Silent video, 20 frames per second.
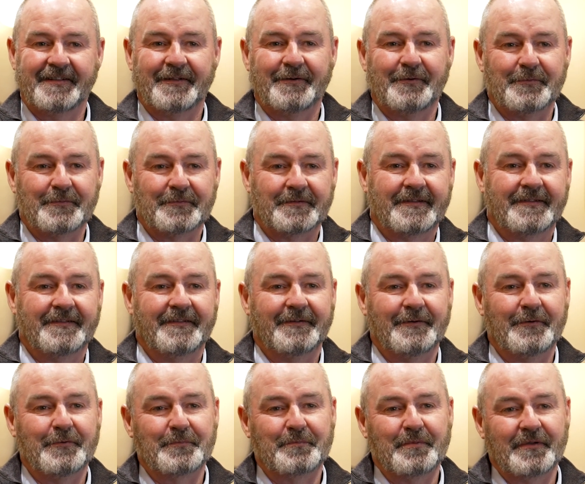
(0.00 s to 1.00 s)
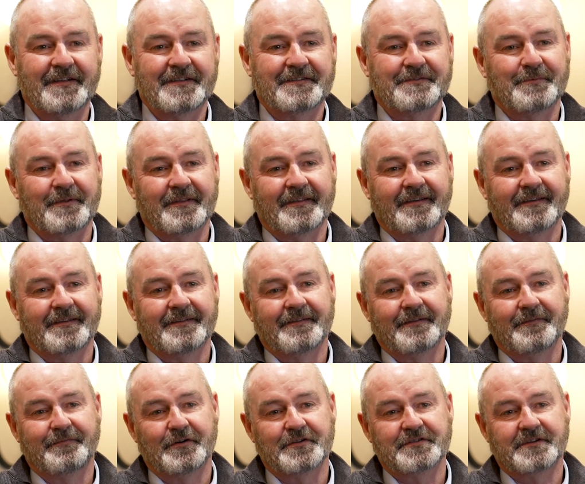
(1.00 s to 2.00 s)
old place where
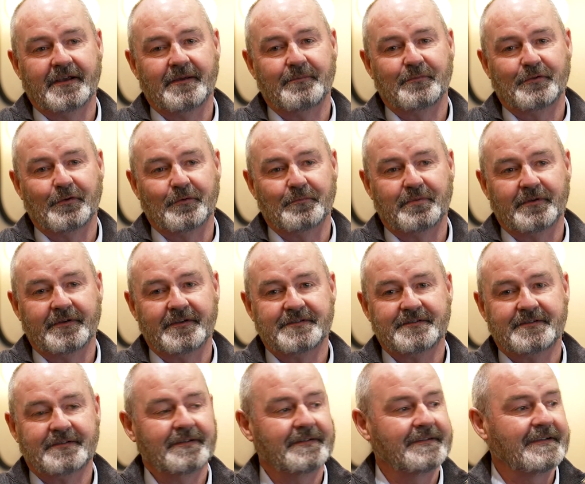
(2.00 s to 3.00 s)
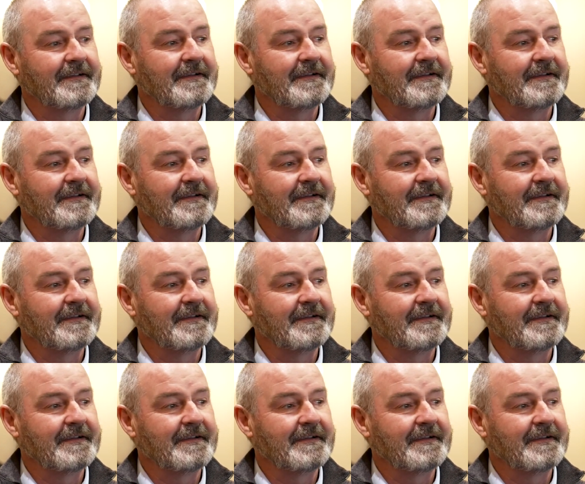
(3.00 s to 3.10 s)
the first game took place.